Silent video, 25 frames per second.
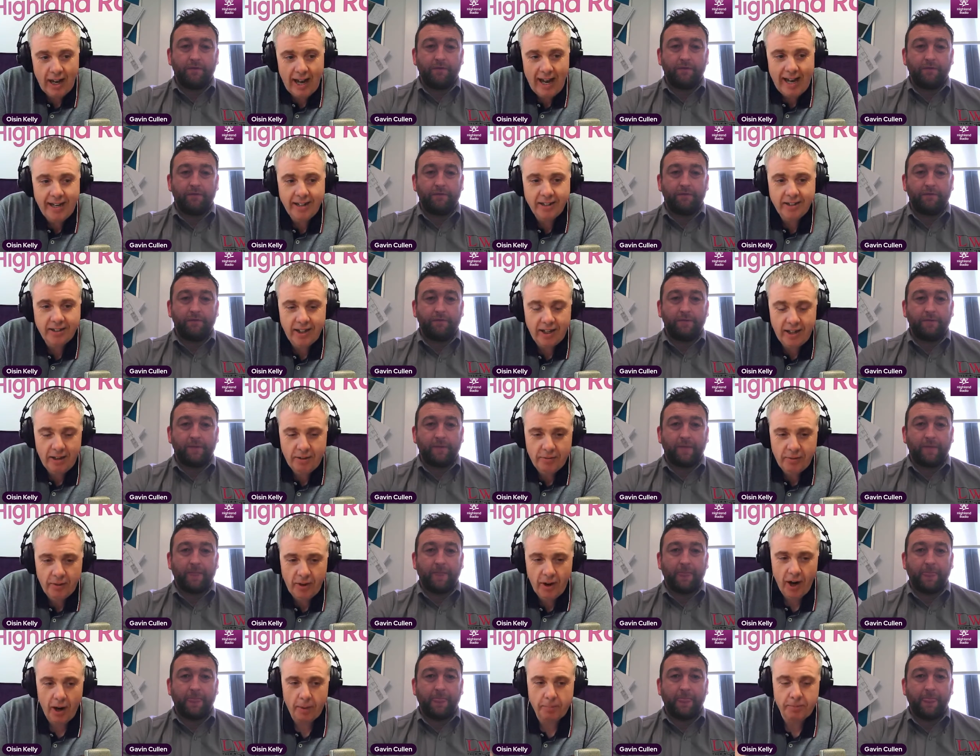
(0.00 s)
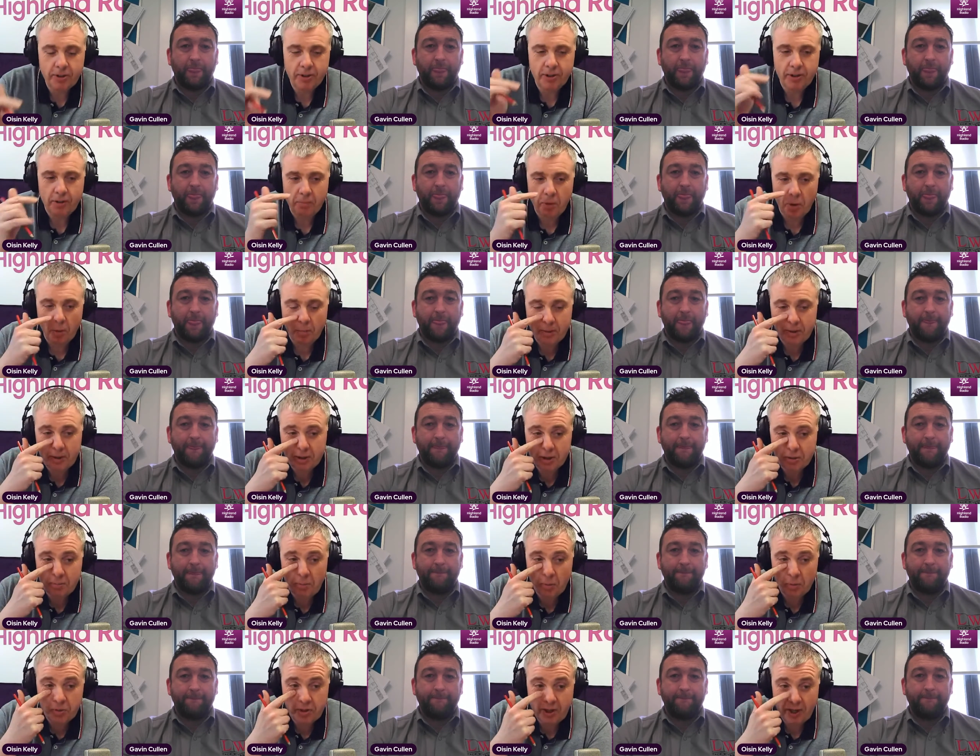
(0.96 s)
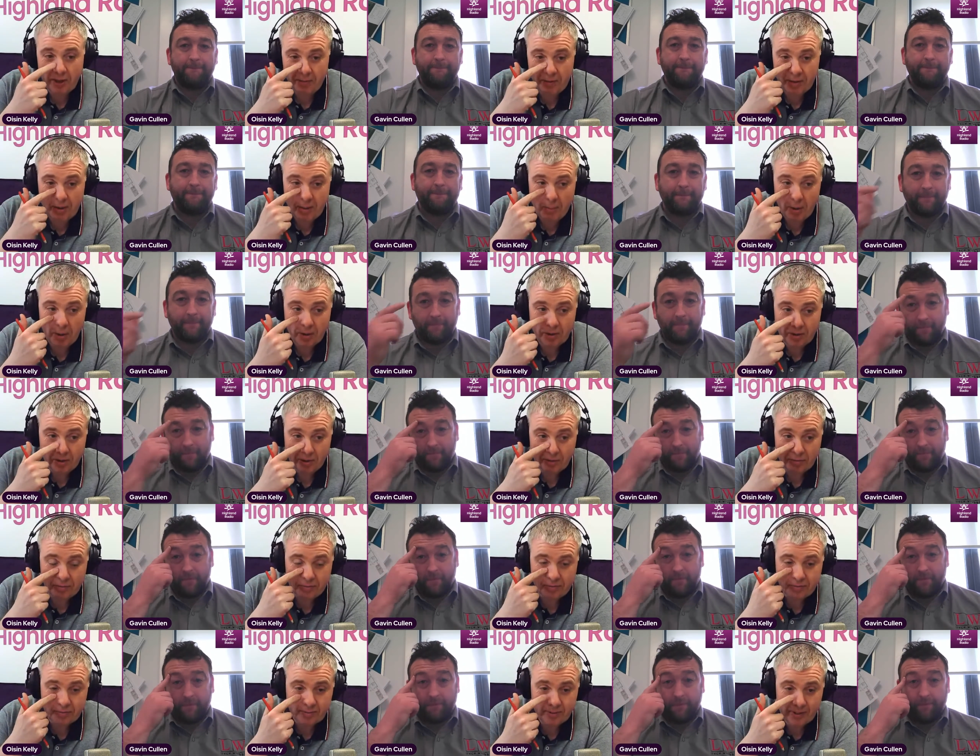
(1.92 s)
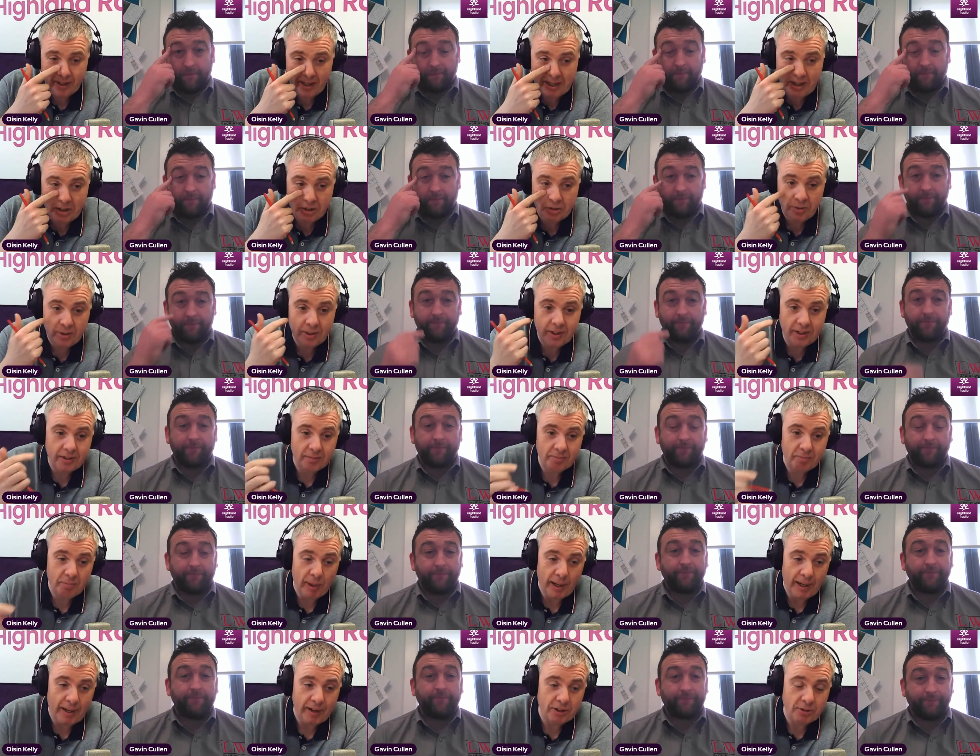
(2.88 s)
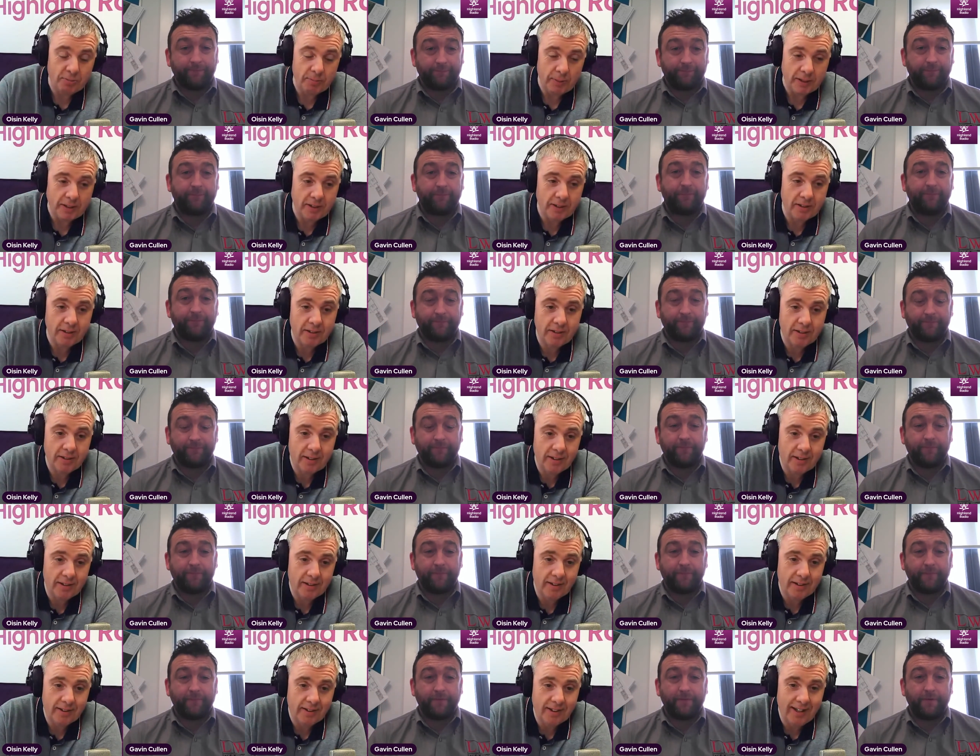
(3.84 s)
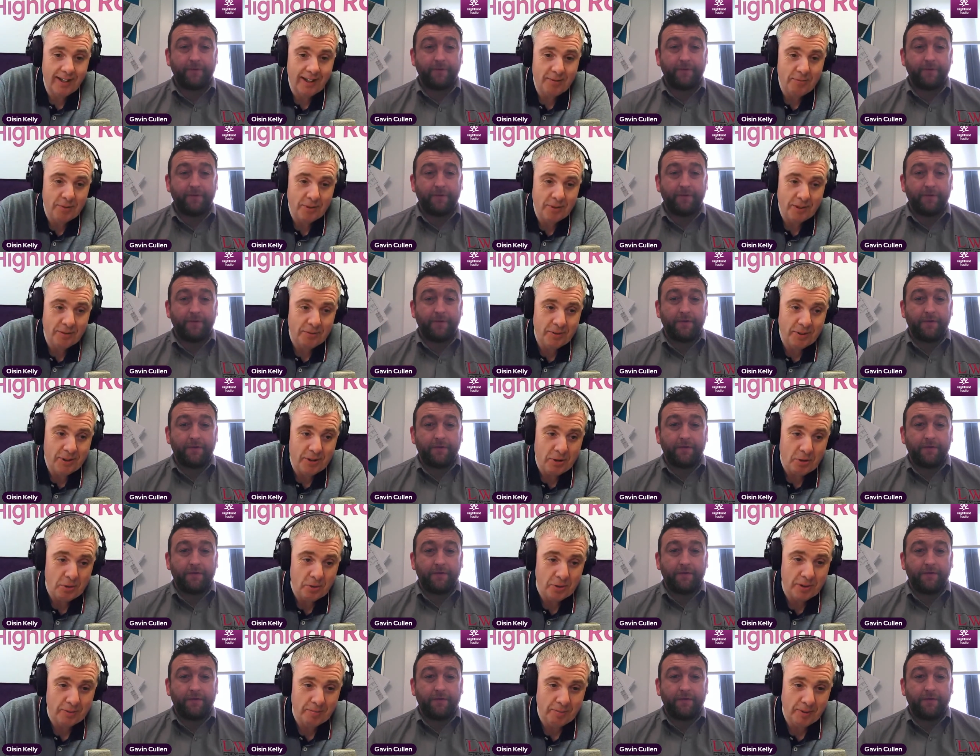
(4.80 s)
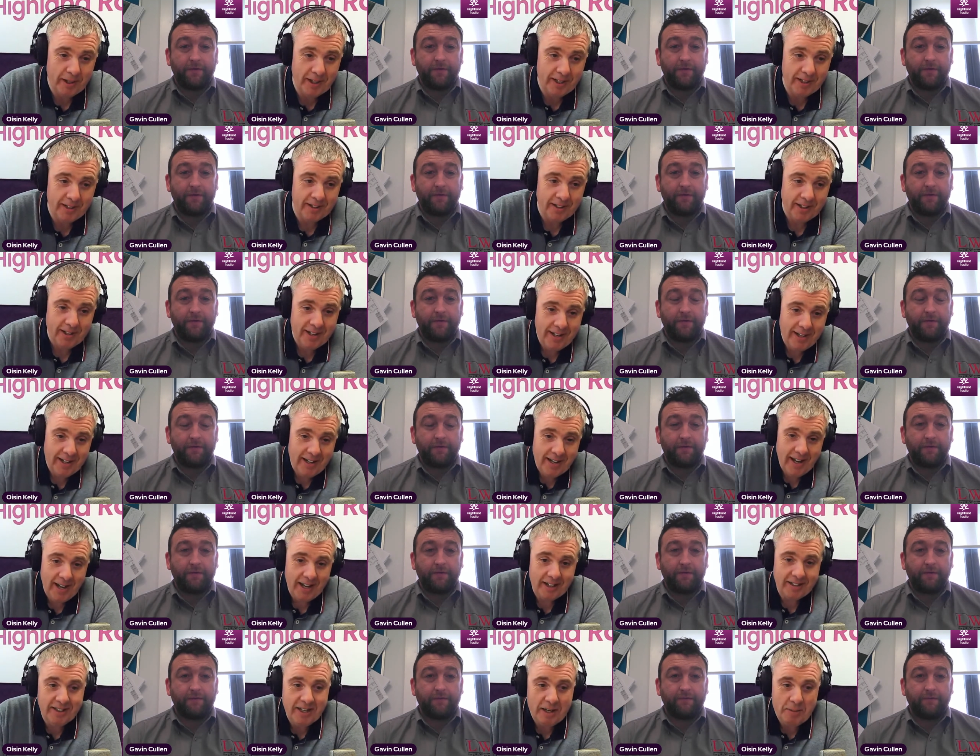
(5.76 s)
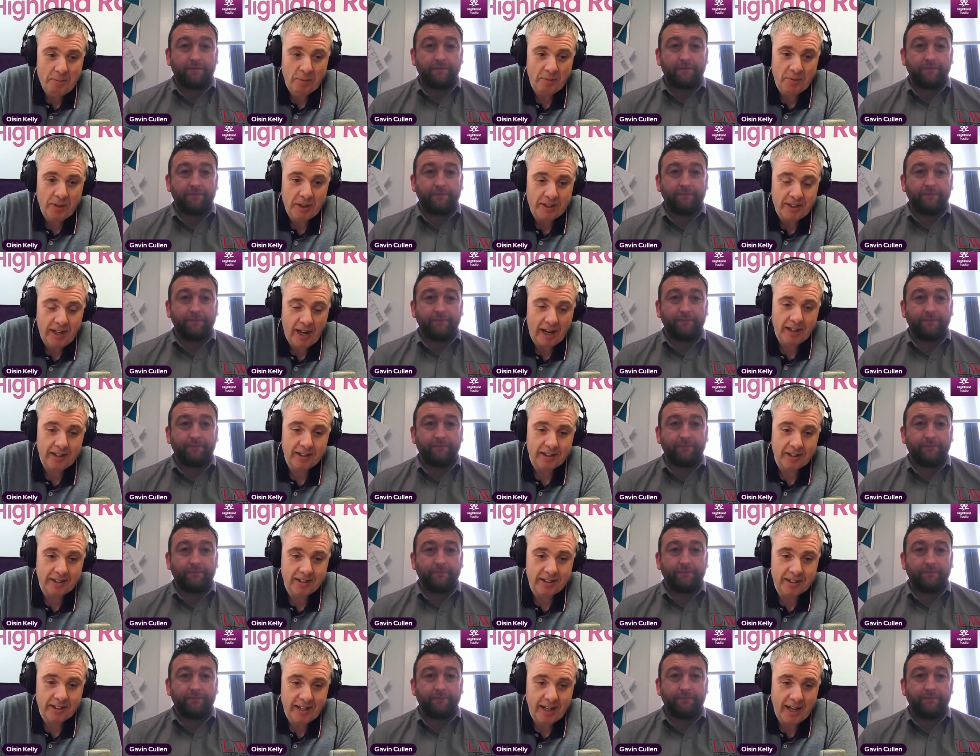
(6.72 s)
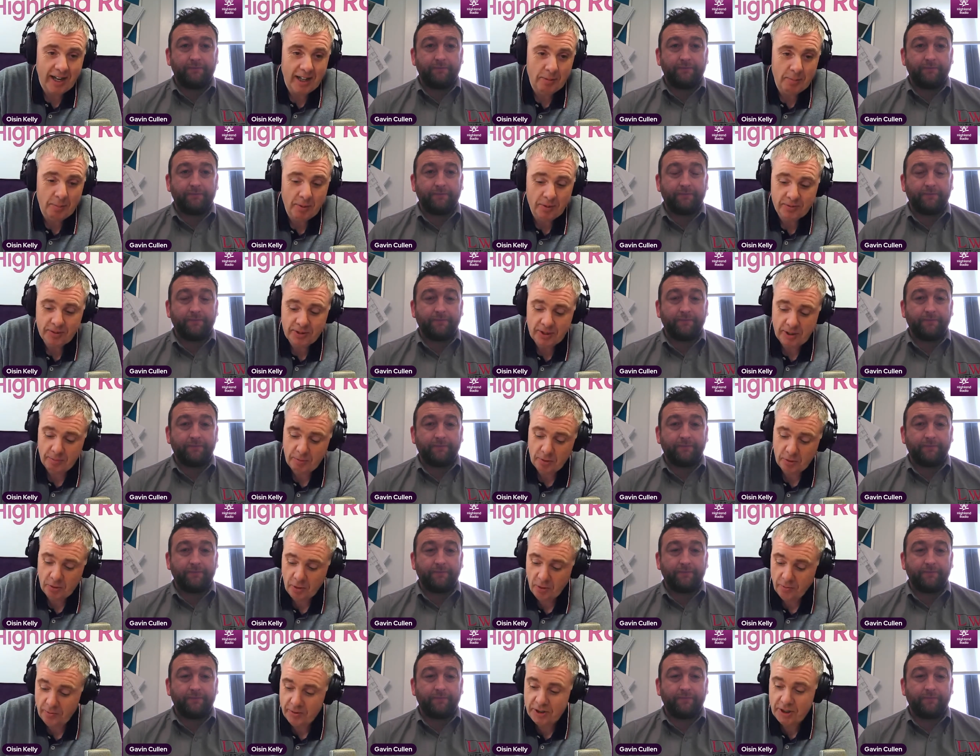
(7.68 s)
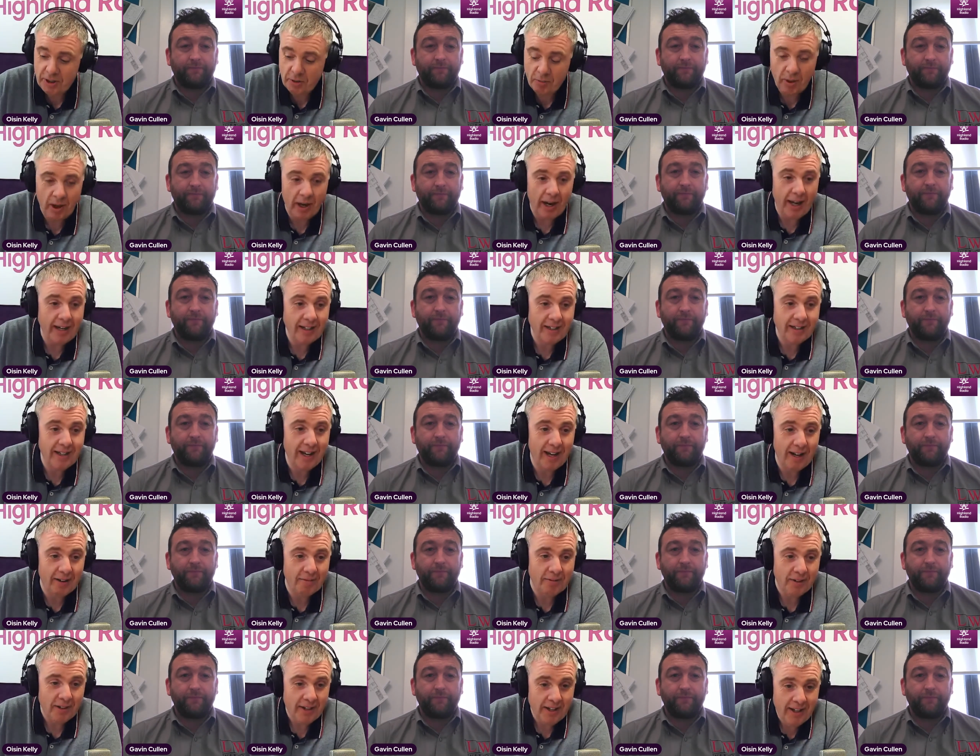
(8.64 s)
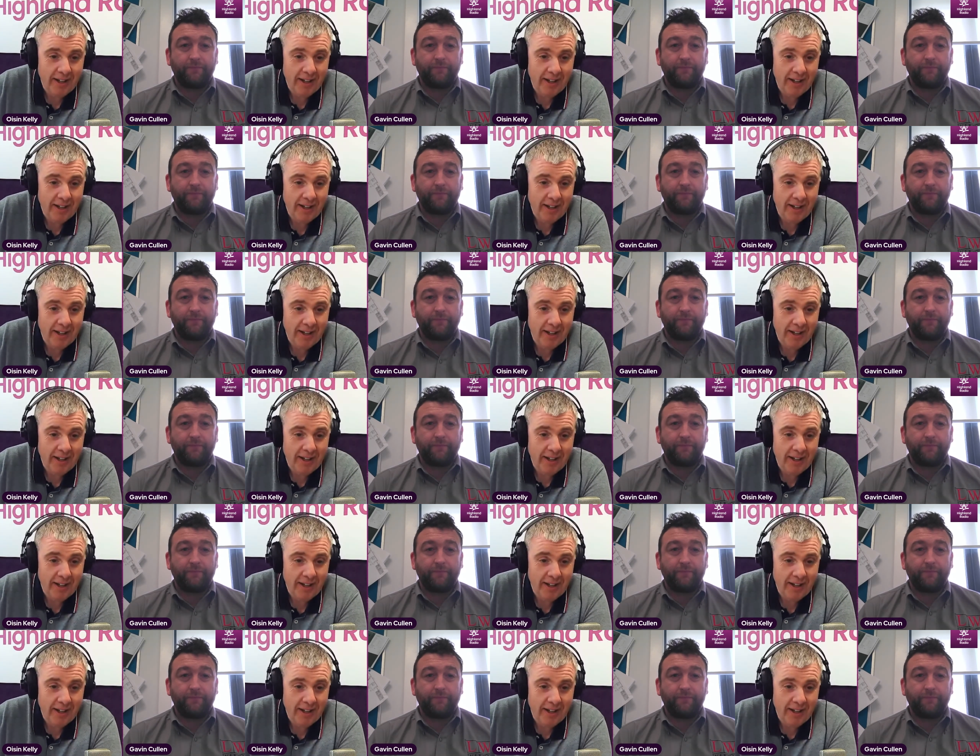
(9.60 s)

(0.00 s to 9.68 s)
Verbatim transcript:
Speaker 1: ideal for Harps at the moment, I suppose, given the amount of injuries and players missing that, that they have when you, when you go to play a, a team of the talent and the caliber of Shamrock Rovers. You would like to have